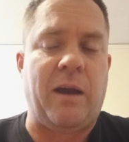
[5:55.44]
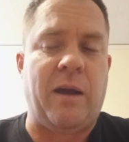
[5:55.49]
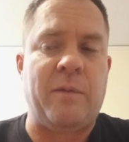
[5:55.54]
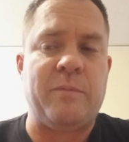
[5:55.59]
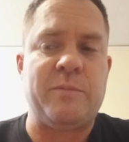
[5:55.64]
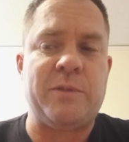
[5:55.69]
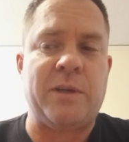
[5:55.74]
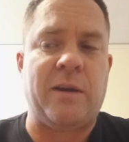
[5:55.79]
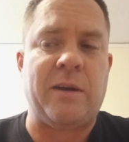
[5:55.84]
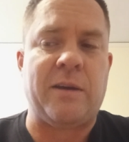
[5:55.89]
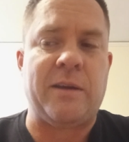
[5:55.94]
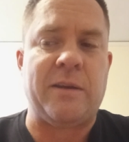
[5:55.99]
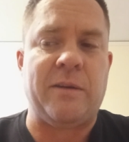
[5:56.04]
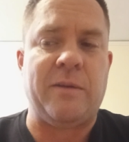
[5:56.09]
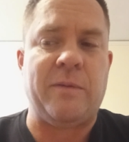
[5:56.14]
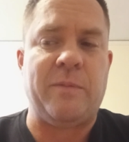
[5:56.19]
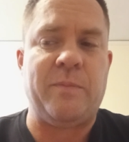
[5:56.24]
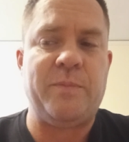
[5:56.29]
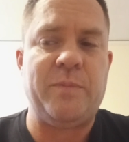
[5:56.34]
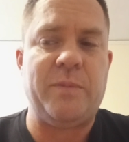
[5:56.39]
I'm
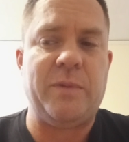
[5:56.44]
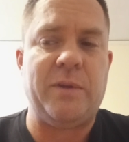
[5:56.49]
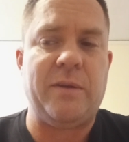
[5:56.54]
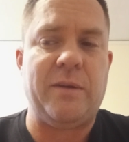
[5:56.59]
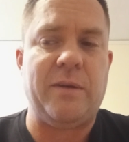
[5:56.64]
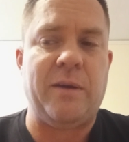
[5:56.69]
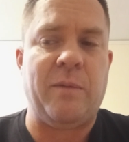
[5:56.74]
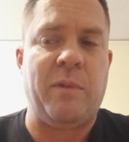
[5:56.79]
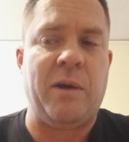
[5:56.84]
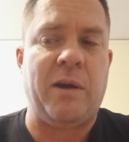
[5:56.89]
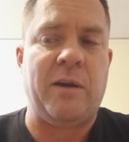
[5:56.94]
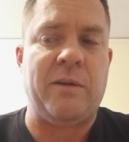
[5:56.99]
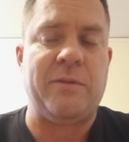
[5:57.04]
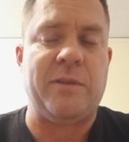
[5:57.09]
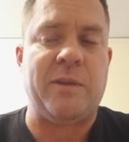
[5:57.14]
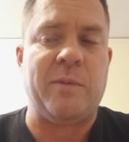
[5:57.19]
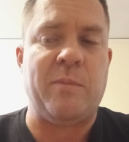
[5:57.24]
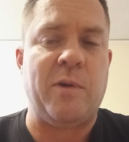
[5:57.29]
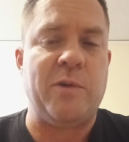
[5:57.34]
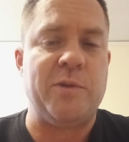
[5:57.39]
talking
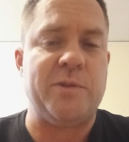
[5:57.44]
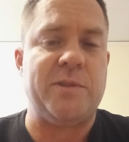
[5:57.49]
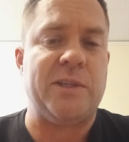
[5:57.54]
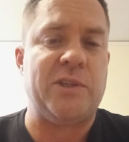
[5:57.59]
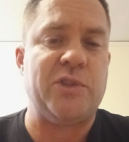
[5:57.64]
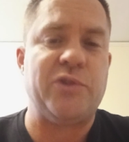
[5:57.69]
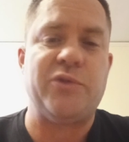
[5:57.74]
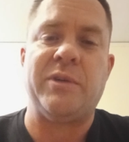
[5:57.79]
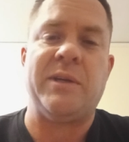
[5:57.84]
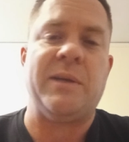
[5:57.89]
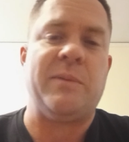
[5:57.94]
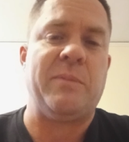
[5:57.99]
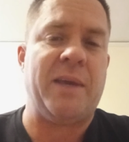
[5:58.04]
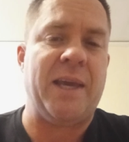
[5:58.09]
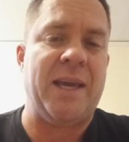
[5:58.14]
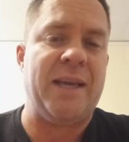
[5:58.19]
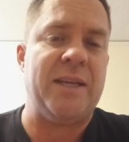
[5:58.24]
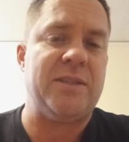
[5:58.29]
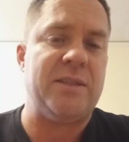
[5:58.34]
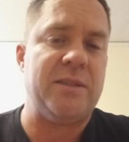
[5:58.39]
about the most extreme
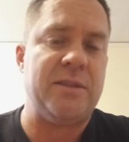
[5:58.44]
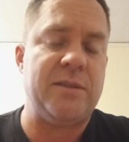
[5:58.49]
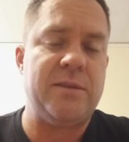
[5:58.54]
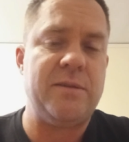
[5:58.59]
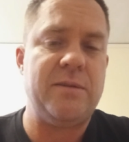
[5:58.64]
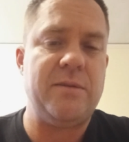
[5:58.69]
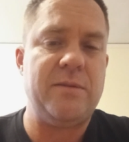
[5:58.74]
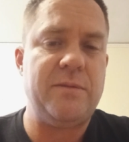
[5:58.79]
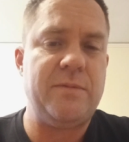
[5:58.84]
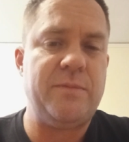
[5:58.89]
cases.